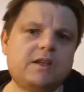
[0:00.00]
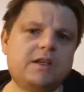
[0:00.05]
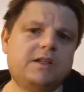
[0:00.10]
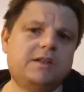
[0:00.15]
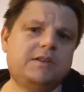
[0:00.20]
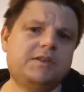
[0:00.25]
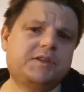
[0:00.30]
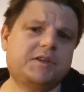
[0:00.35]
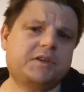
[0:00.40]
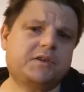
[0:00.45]

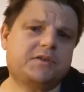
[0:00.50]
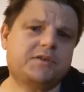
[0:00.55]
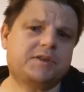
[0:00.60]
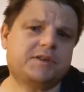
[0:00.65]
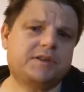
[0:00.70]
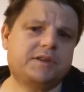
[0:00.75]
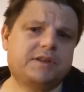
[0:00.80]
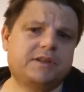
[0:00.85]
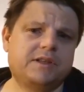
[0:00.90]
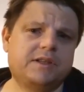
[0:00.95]
And there's a
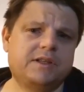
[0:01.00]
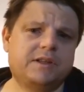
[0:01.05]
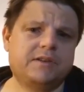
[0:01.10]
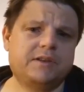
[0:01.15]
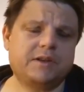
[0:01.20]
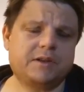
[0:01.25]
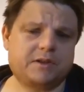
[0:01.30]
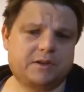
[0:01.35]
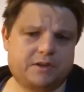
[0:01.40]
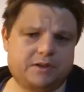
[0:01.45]
constant,
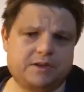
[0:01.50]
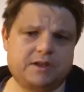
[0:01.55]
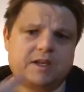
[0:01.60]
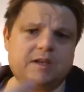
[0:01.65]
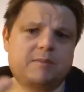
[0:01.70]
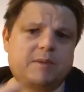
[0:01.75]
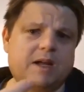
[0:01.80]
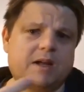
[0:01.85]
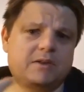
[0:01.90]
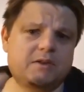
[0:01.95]
the
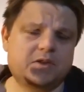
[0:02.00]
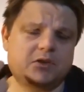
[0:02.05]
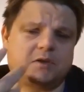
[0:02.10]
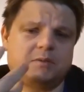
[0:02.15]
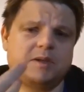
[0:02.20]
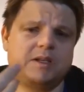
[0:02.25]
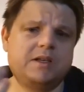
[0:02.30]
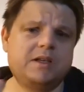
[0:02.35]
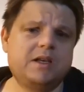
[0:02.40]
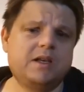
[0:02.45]
thing about
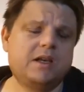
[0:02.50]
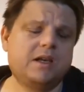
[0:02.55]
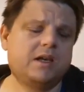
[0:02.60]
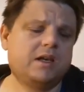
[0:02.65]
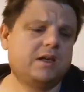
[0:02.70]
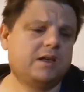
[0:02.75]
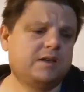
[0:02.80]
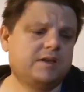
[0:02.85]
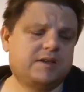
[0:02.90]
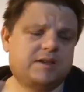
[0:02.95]
Tommy
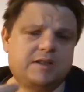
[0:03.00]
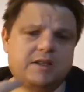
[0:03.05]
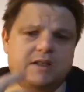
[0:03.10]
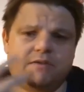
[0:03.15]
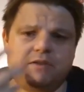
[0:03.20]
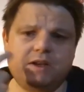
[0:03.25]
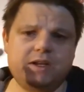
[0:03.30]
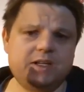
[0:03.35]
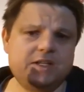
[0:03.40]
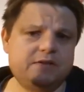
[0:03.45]

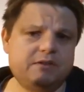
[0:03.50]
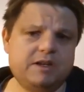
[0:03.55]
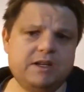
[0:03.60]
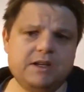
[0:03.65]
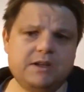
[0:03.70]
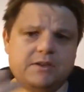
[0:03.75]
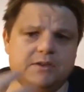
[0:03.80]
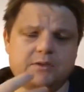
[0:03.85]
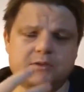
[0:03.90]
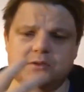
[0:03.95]
sniffing in his
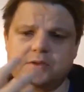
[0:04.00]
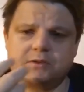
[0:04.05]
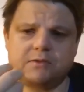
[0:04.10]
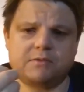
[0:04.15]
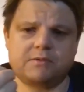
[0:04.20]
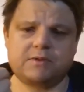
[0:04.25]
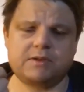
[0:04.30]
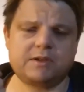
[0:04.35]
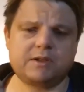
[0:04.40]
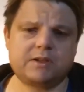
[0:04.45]
videos, also
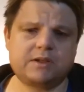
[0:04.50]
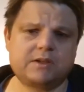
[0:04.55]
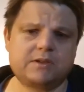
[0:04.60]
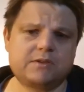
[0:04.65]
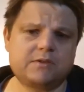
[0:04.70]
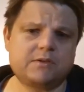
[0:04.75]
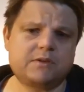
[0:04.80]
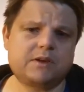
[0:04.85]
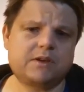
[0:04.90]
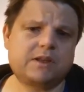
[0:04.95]

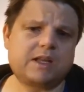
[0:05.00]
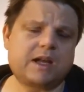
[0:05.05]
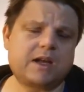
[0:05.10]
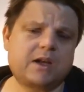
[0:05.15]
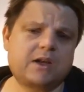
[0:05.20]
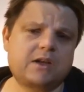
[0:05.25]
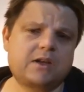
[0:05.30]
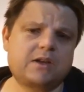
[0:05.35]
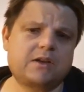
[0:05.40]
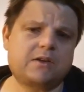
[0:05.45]
sort of
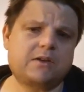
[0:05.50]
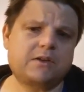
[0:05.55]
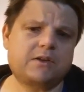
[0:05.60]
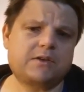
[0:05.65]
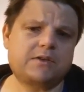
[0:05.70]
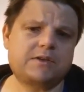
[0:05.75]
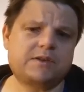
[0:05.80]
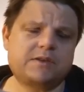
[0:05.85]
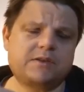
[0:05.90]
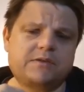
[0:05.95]
that
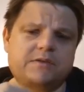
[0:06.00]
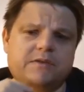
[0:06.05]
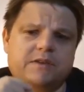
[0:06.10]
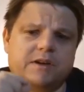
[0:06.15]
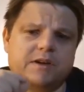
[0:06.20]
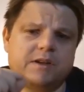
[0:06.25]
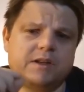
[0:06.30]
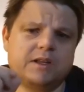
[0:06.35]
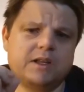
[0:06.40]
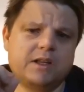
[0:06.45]
constant,
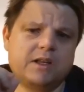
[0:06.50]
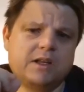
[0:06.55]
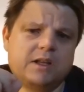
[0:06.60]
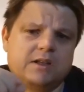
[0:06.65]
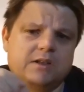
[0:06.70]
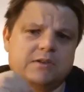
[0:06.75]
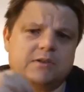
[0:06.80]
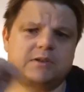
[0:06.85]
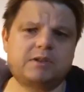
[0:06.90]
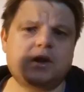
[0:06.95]
very
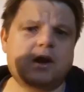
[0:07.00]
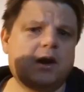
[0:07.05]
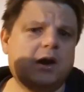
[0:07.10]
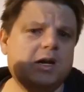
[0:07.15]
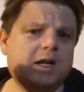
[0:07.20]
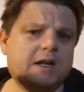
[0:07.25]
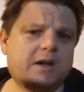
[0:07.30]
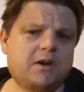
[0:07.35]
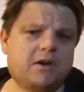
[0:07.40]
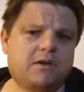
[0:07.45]
sort of
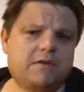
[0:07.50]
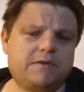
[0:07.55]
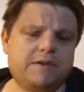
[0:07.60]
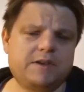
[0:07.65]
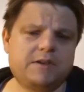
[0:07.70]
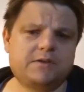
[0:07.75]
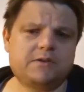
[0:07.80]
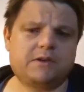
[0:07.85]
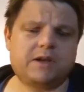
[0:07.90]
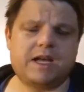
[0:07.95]
tiny
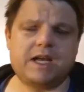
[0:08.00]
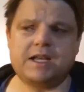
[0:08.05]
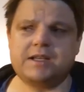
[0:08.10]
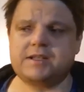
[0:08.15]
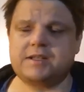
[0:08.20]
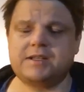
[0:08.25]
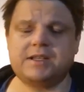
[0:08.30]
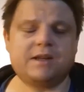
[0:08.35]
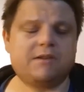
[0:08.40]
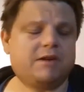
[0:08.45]
coffee sort of
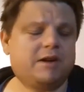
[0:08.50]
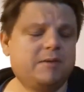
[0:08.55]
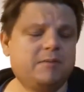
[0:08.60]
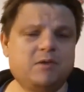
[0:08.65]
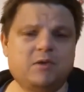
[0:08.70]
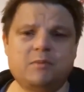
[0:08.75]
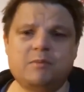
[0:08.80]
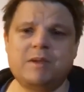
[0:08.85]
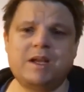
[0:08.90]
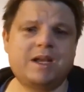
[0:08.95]
has. Now, I'm
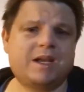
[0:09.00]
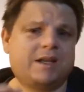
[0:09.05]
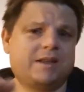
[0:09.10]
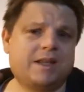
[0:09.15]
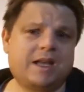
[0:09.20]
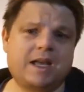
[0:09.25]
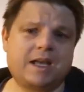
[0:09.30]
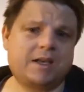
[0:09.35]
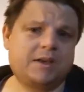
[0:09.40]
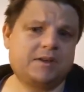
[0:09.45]
not
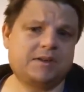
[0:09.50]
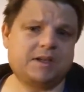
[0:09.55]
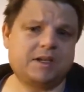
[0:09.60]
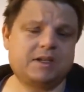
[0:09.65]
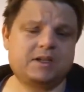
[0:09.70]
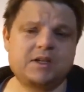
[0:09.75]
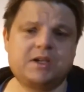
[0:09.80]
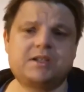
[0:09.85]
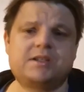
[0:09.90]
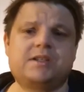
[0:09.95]
making that
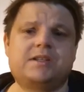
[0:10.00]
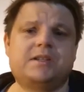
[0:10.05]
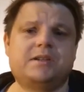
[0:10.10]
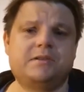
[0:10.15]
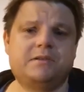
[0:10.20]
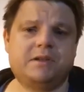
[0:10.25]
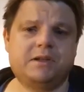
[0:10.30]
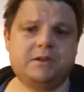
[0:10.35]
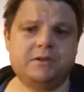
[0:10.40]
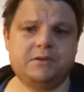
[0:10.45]
accusation because I
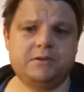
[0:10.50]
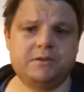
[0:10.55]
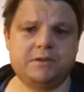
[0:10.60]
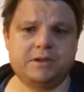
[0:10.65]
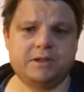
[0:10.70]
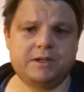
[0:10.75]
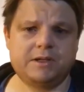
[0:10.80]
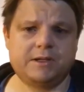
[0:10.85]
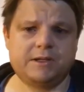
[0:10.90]
don't know,